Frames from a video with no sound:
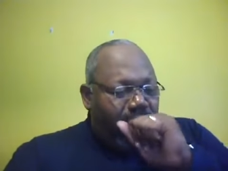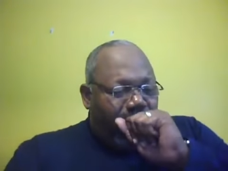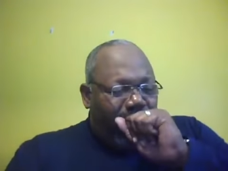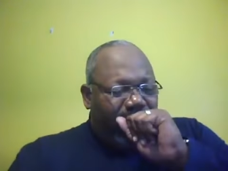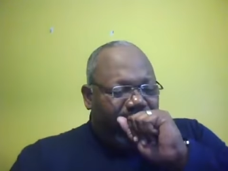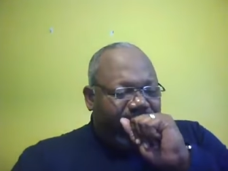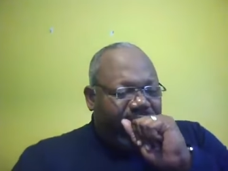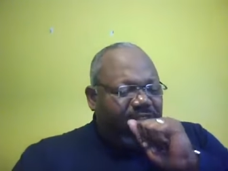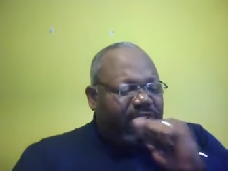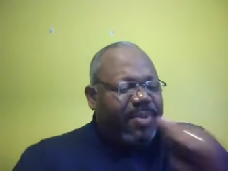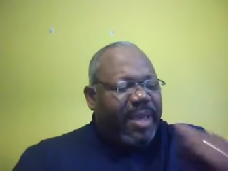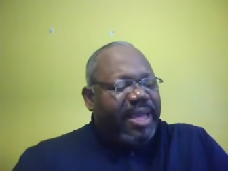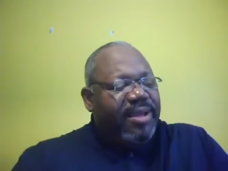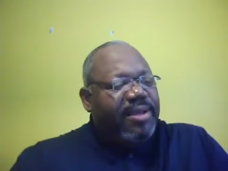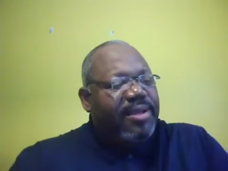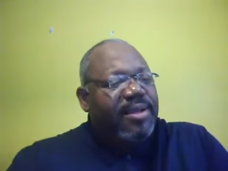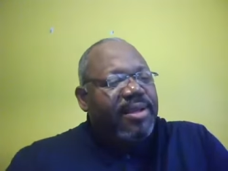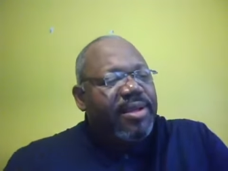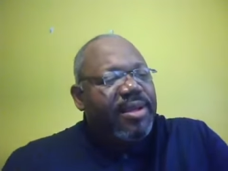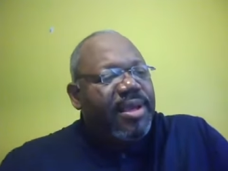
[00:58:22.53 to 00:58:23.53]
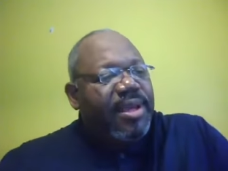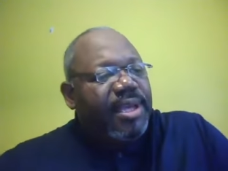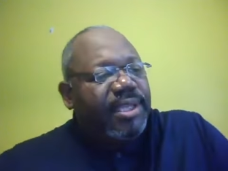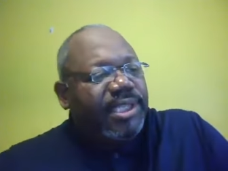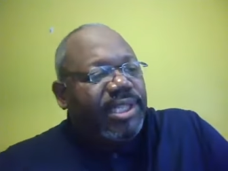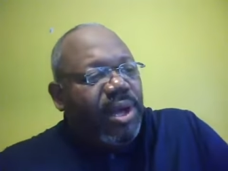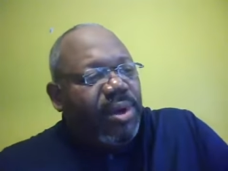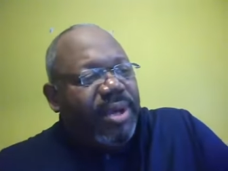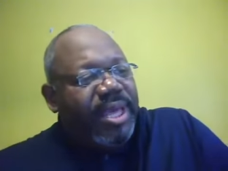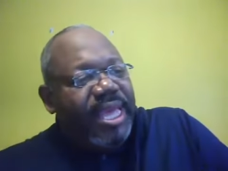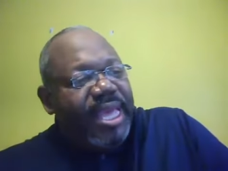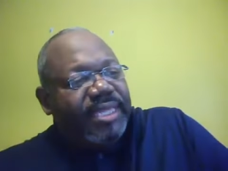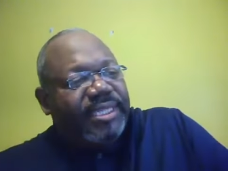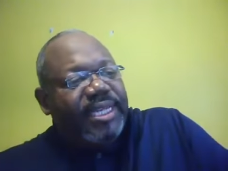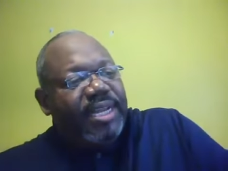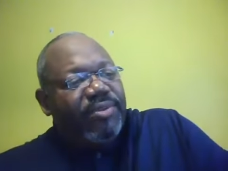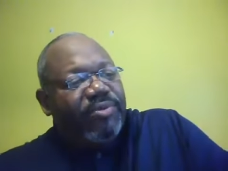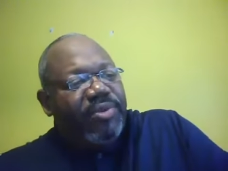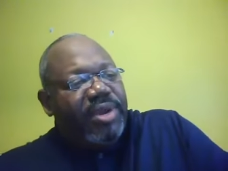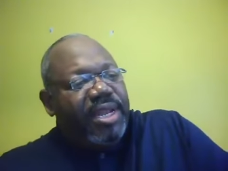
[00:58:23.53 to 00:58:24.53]
Excuse me, so is
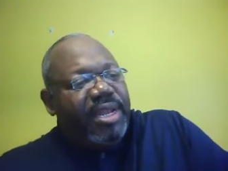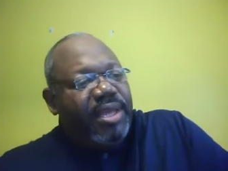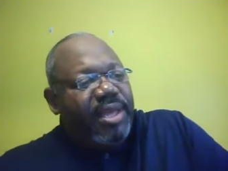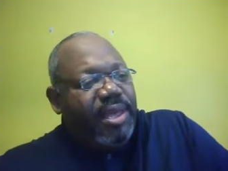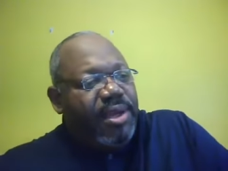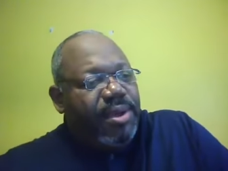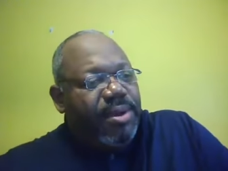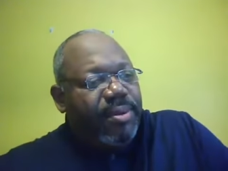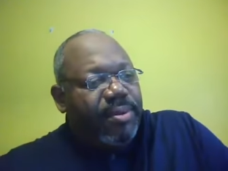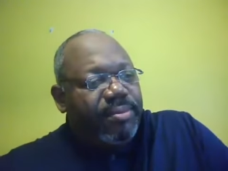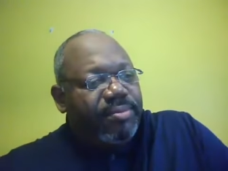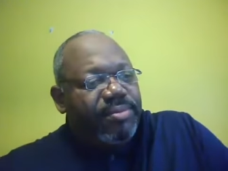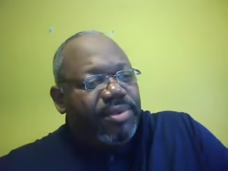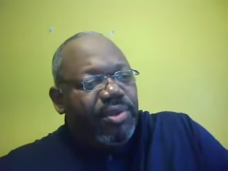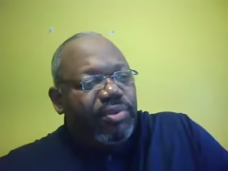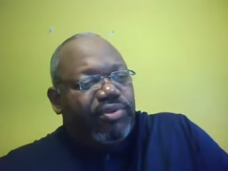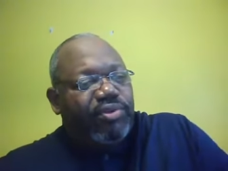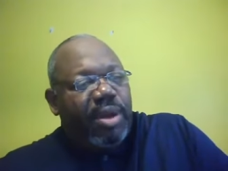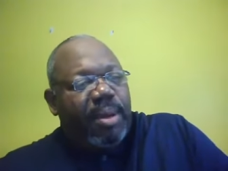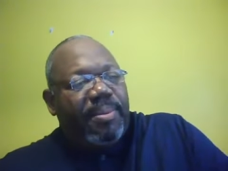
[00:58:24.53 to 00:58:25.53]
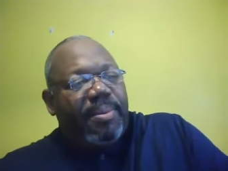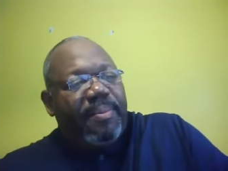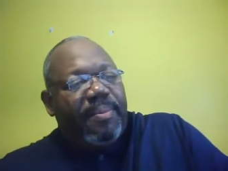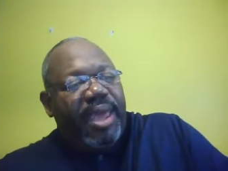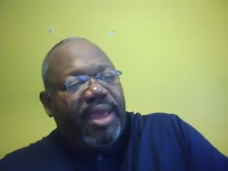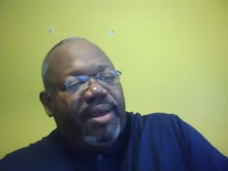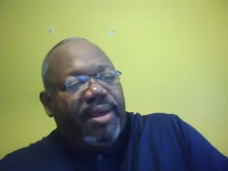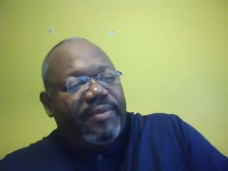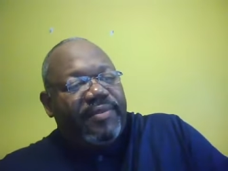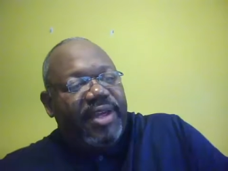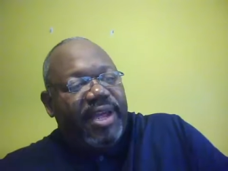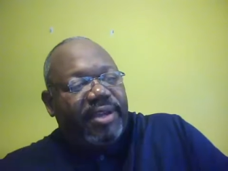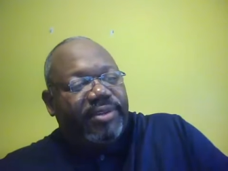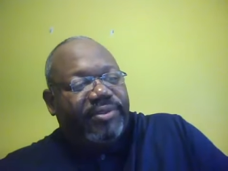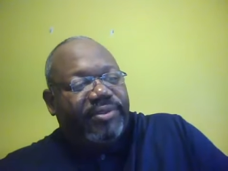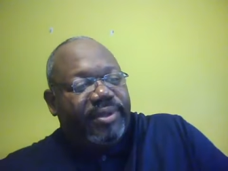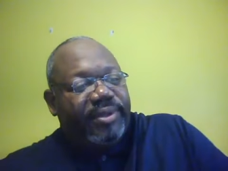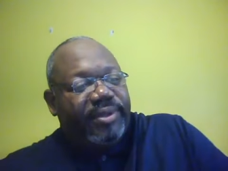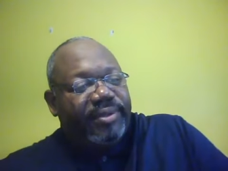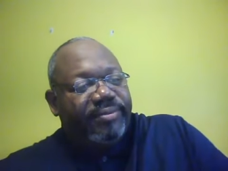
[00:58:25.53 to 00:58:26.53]
it really you, you troublemaker of
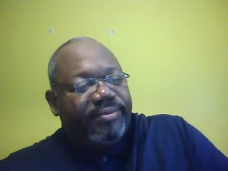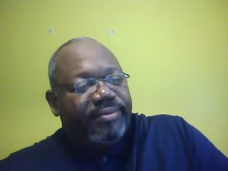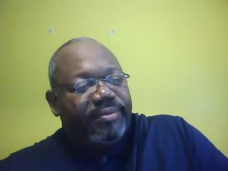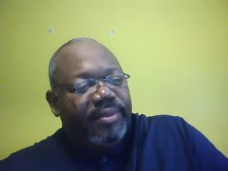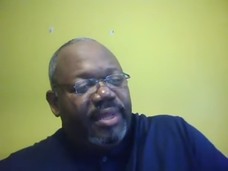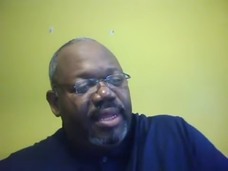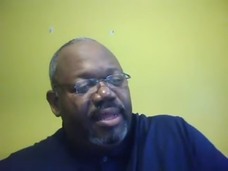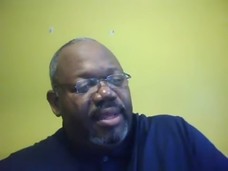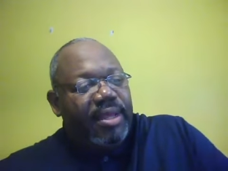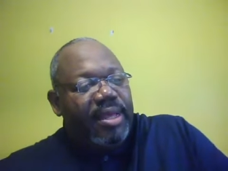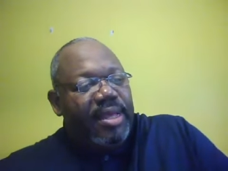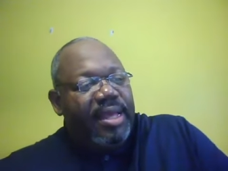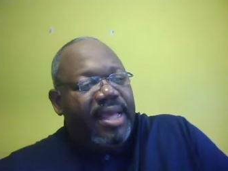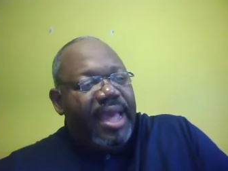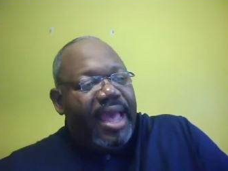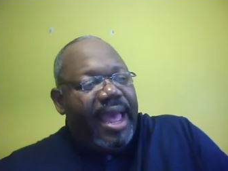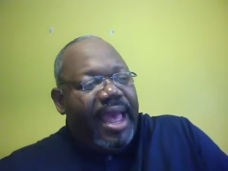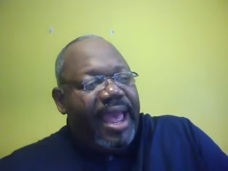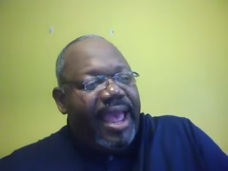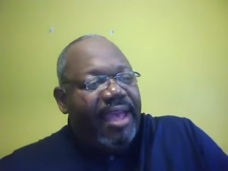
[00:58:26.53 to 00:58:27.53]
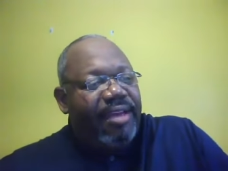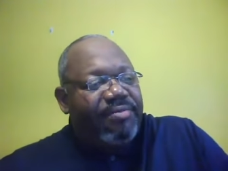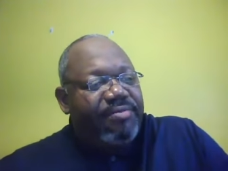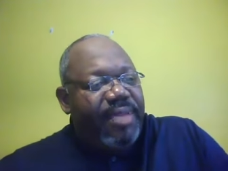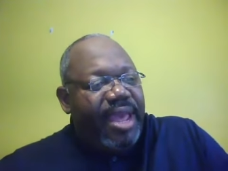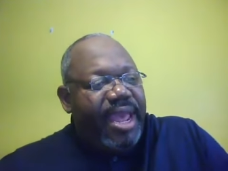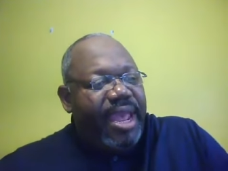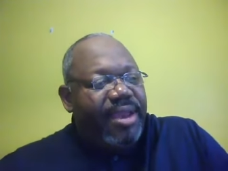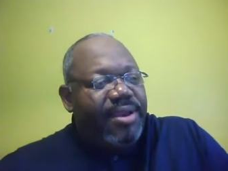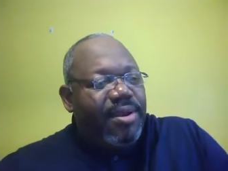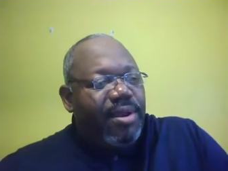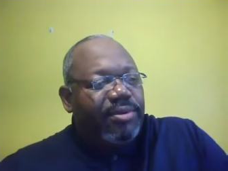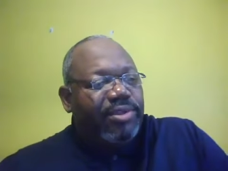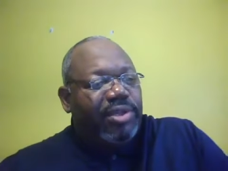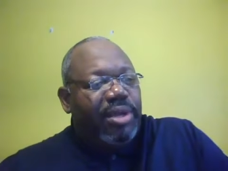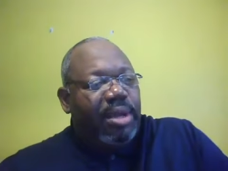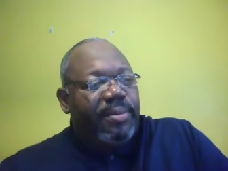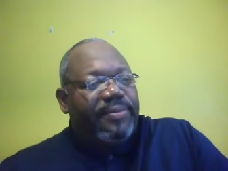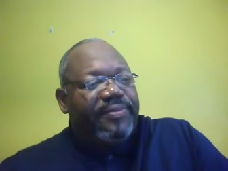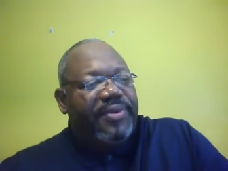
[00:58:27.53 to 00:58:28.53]
Israel? I have made no
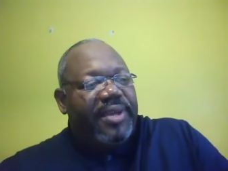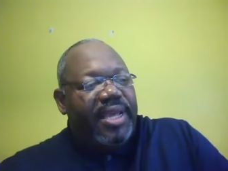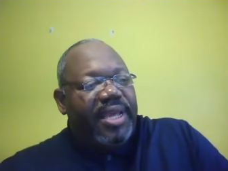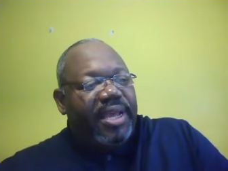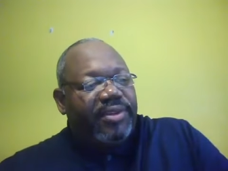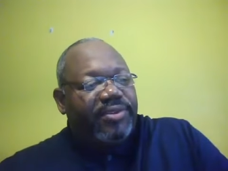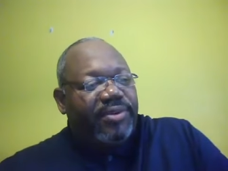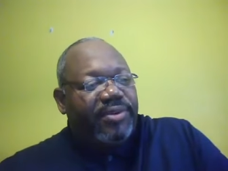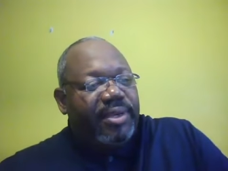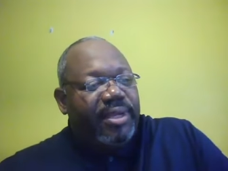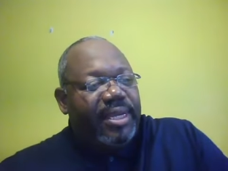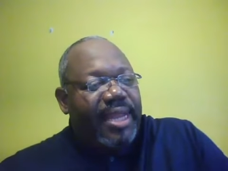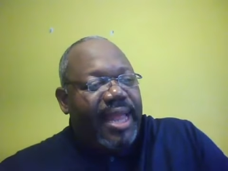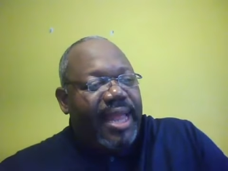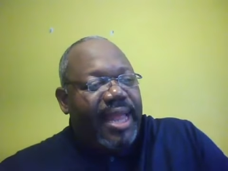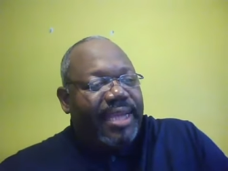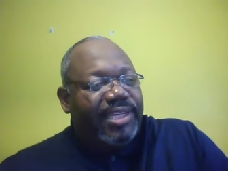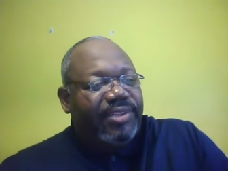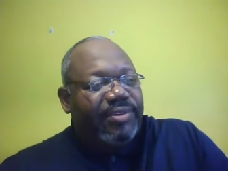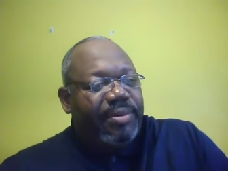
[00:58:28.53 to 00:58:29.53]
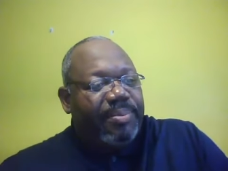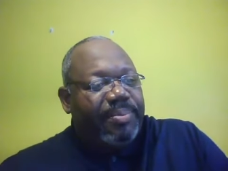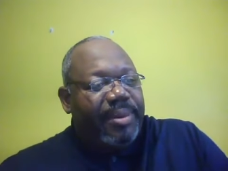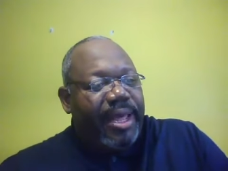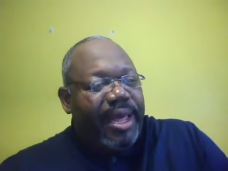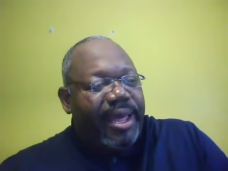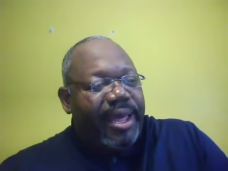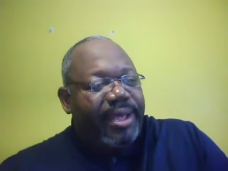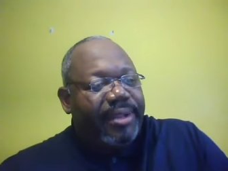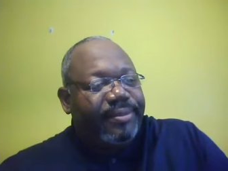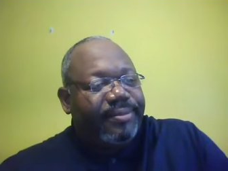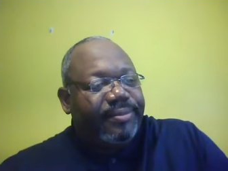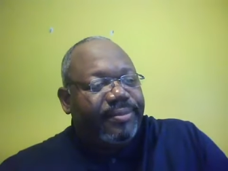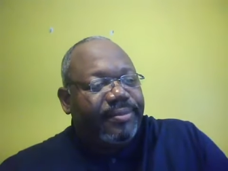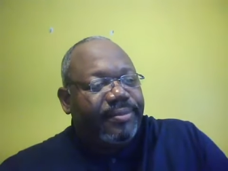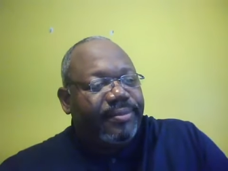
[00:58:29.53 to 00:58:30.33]
trouble for Israel, Elijah replied.